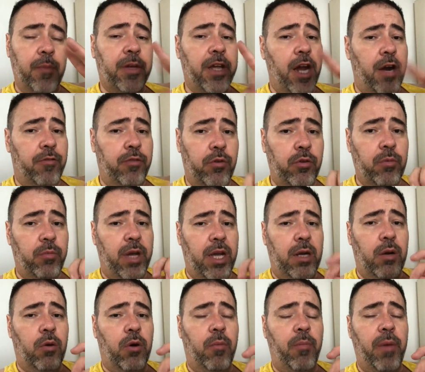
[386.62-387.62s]
careful with my
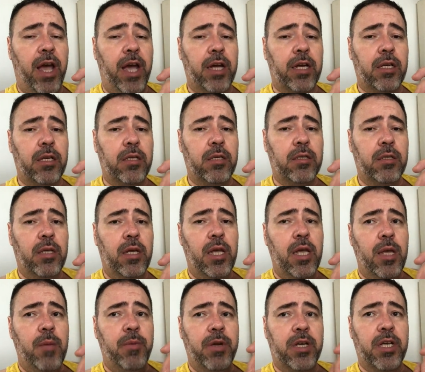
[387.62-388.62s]
lower back
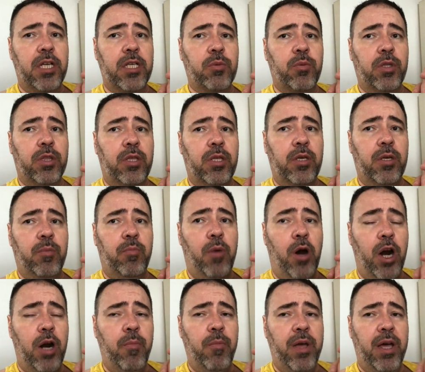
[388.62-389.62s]
because with the
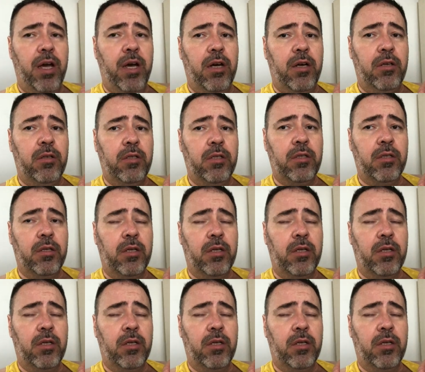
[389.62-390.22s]
barbell